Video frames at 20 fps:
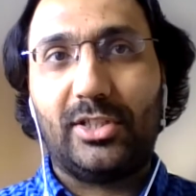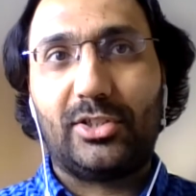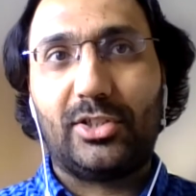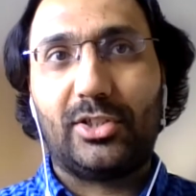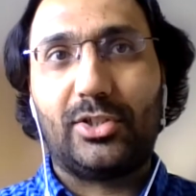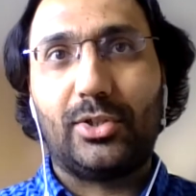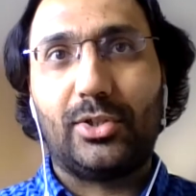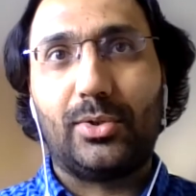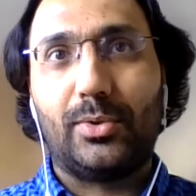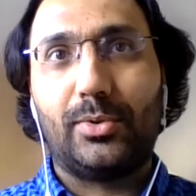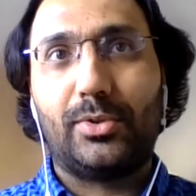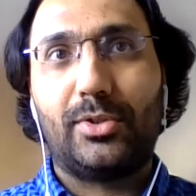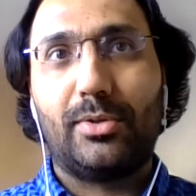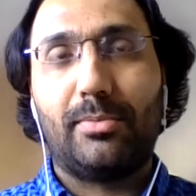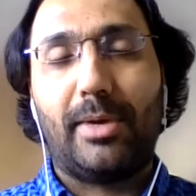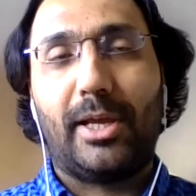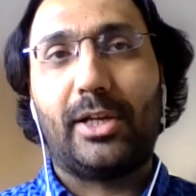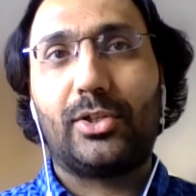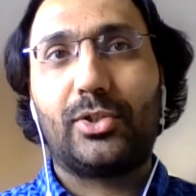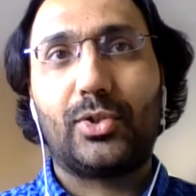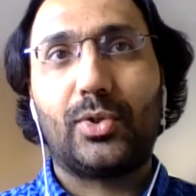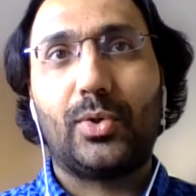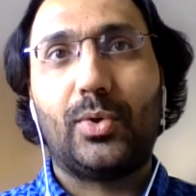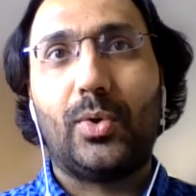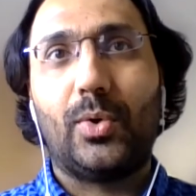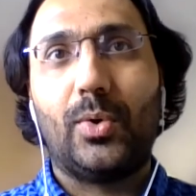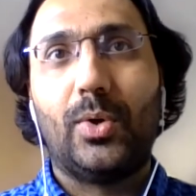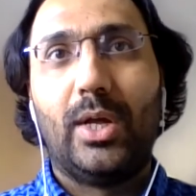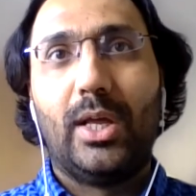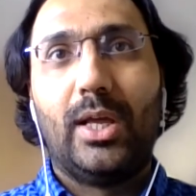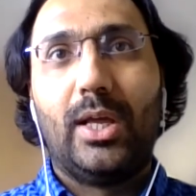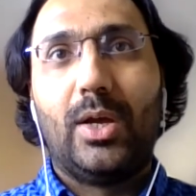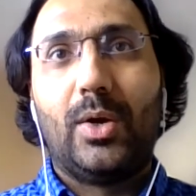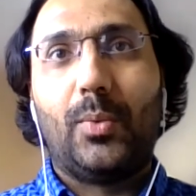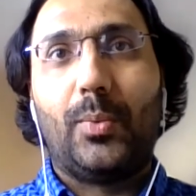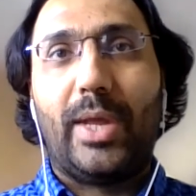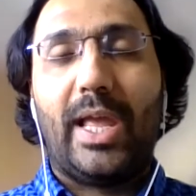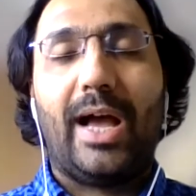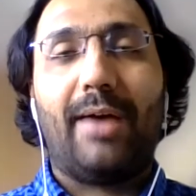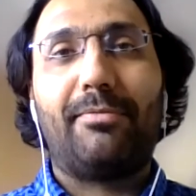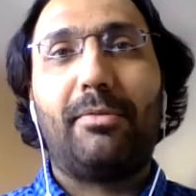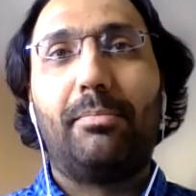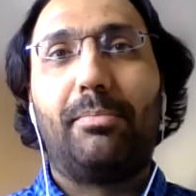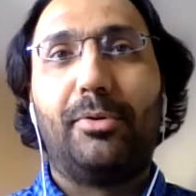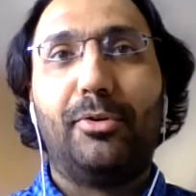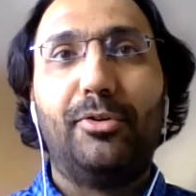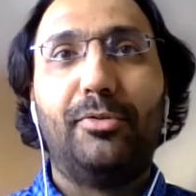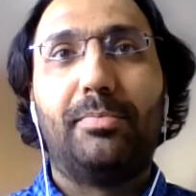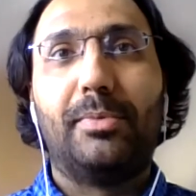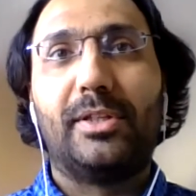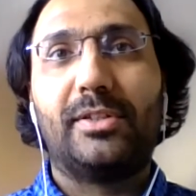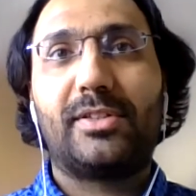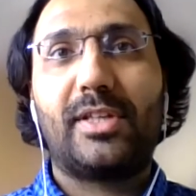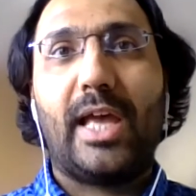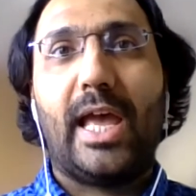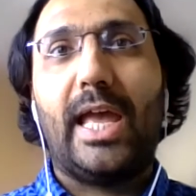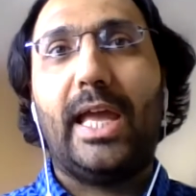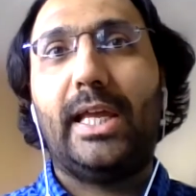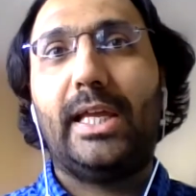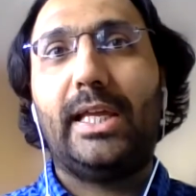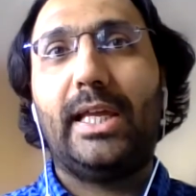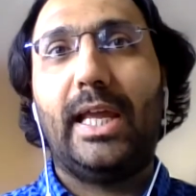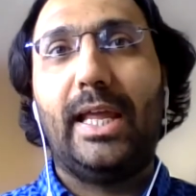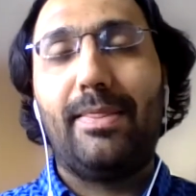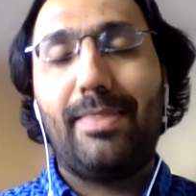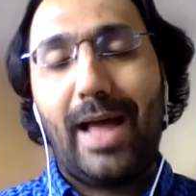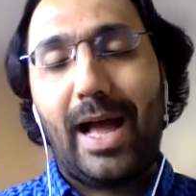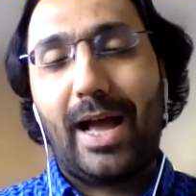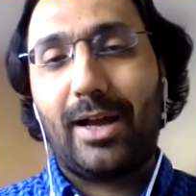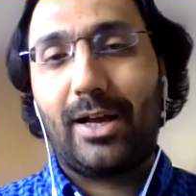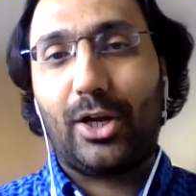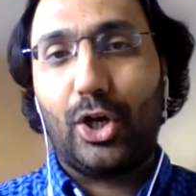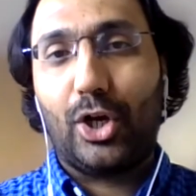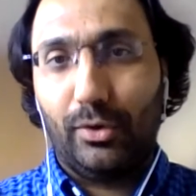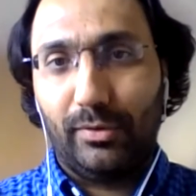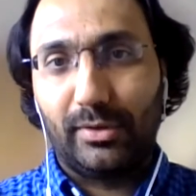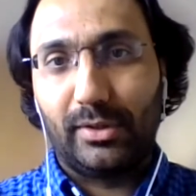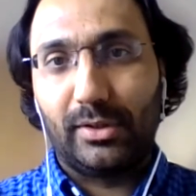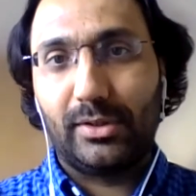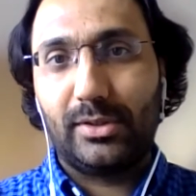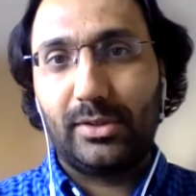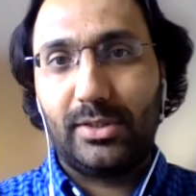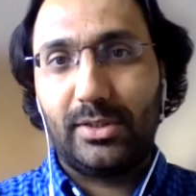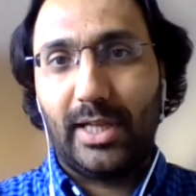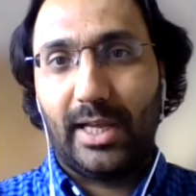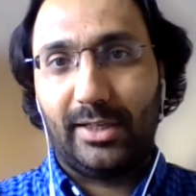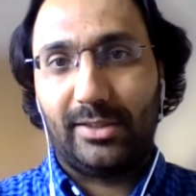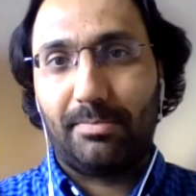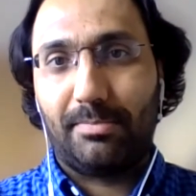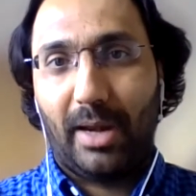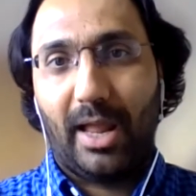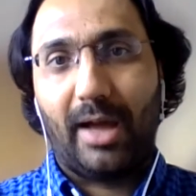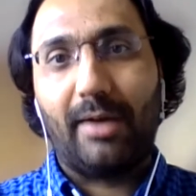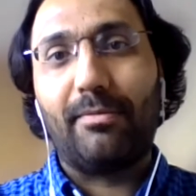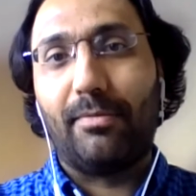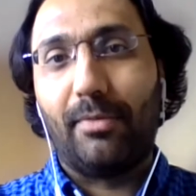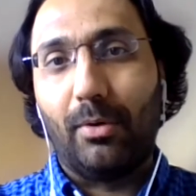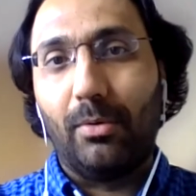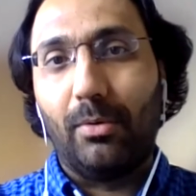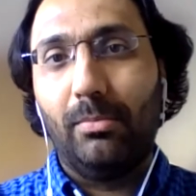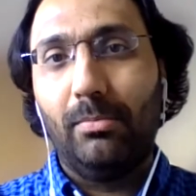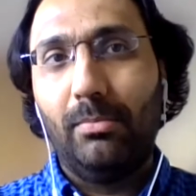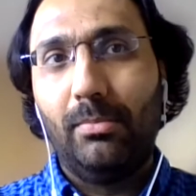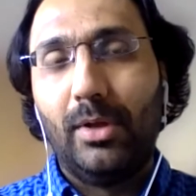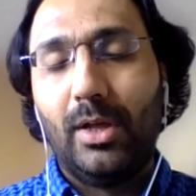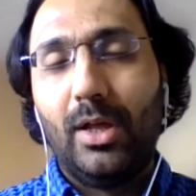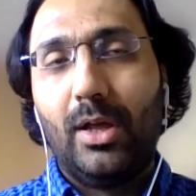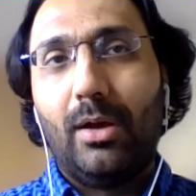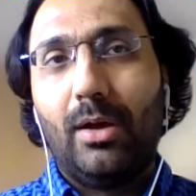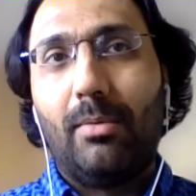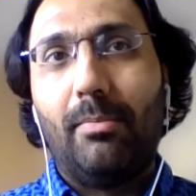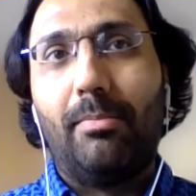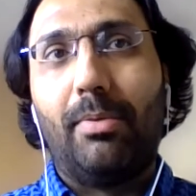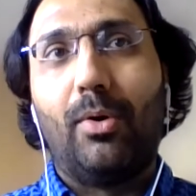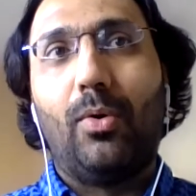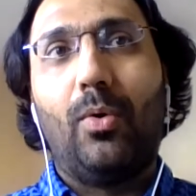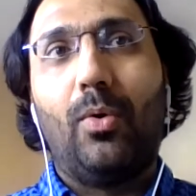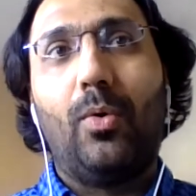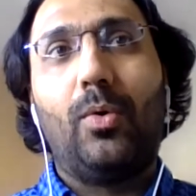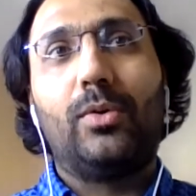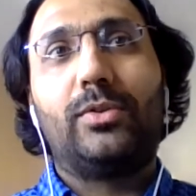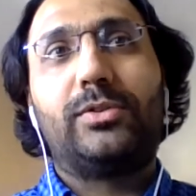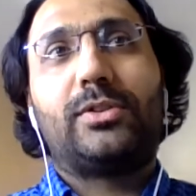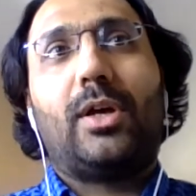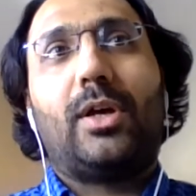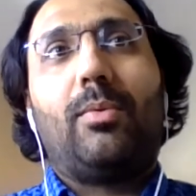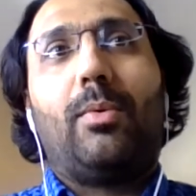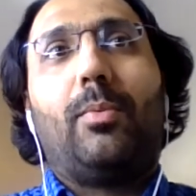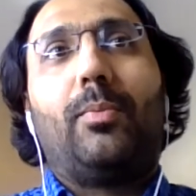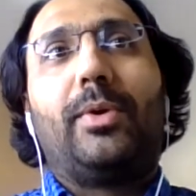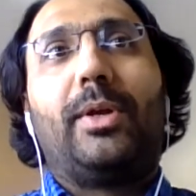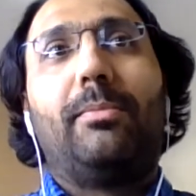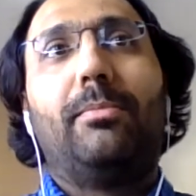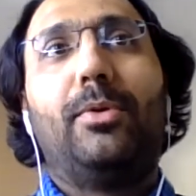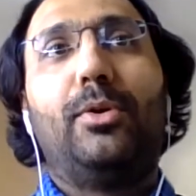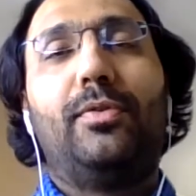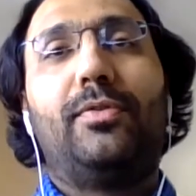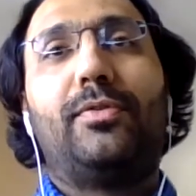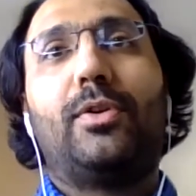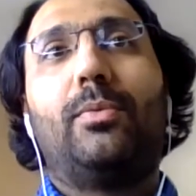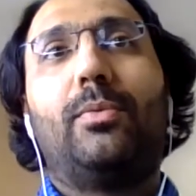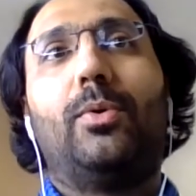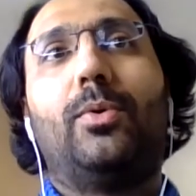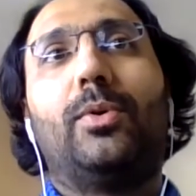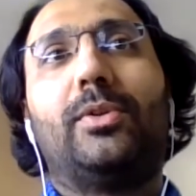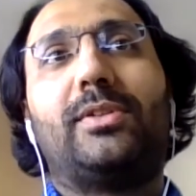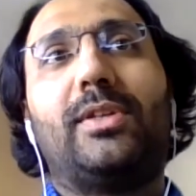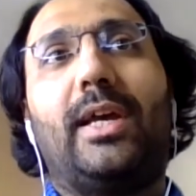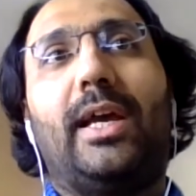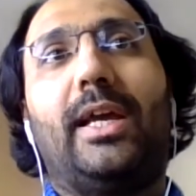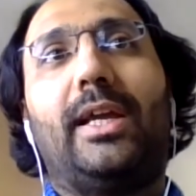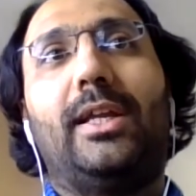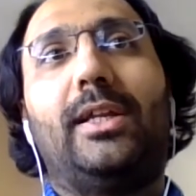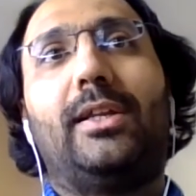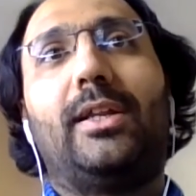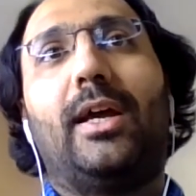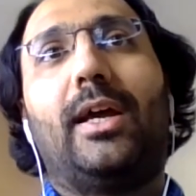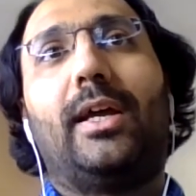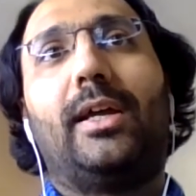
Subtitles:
Digital to make sure we have improvements in that current data platform, but also when we move towards a